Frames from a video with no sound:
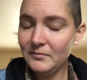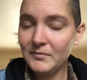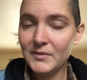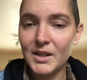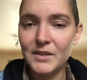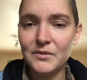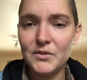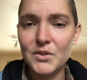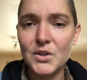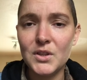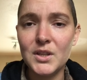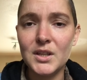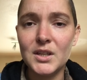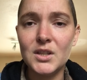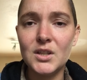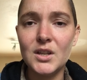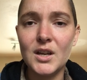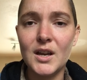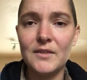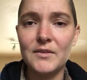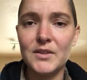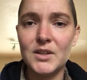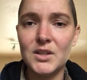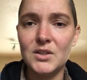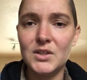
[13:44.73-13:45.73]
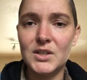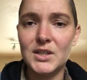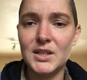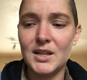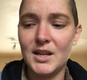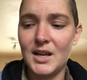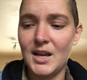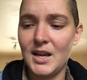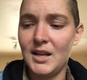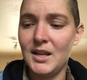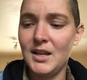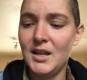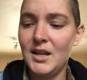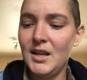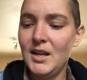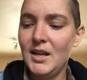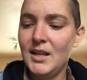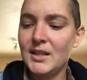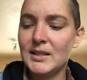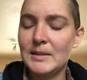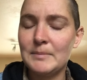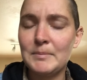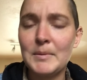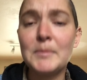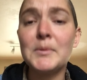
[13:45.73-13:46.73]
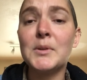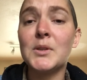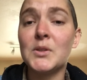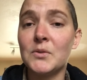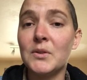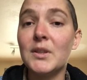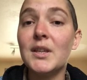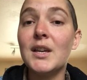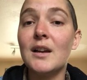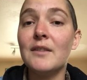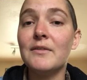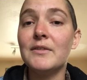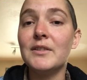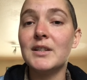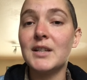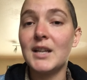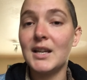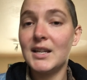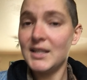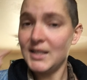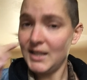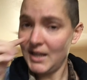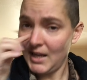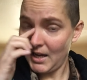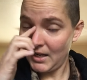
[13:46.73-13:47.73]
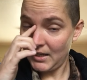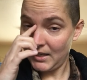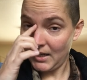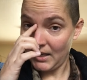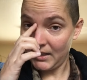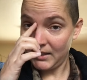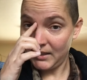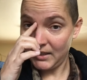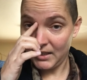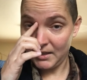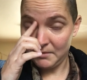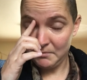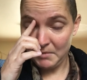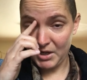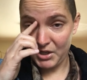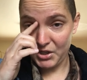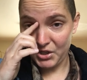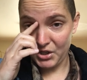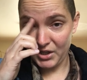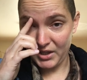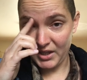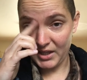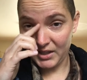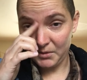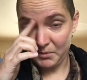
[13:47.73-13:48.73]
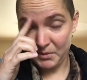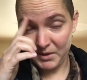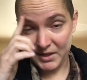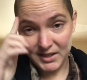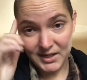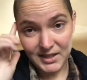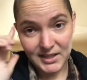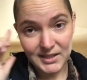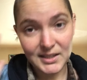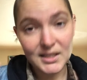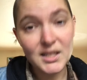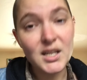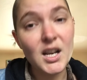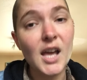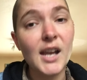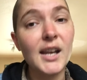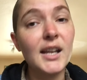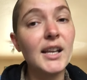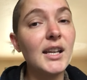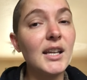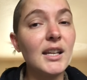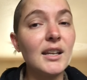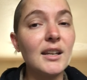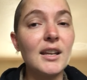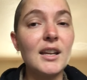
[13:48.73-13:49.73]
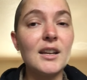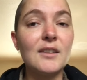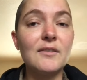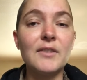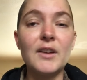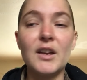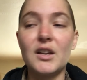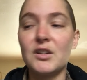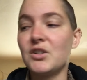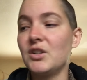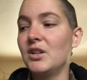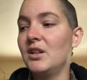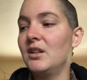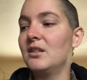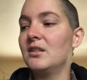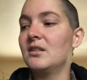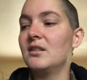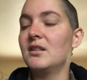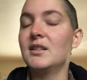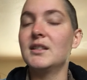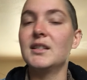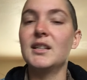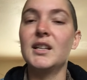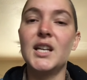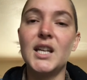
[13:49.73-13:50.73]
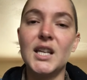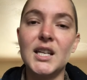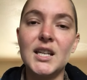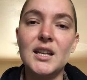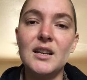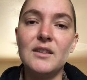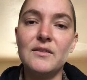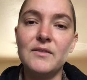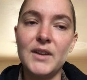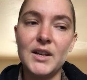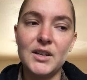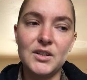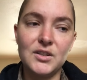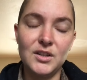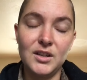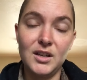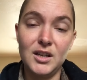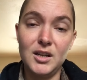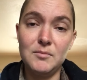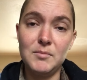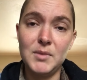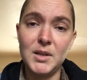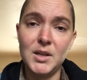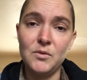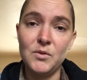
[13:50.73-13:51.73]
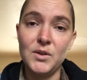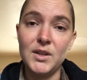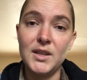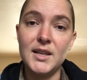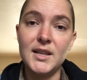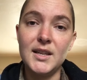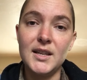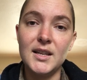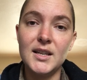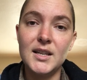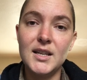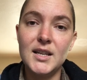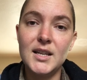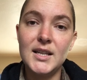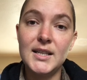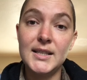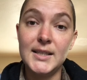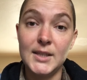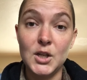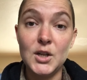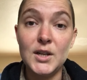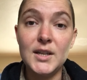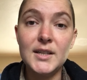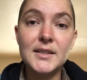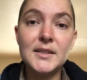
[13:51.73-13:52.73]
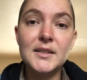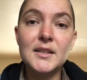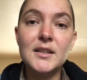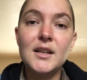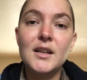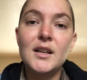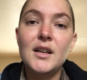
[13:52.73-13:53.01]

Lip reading: If you think you have a UTI, sometimes it's really helpful, again, to get testing to make sure that's what it is and not a kidney infection, because a kidney infection can be really serious.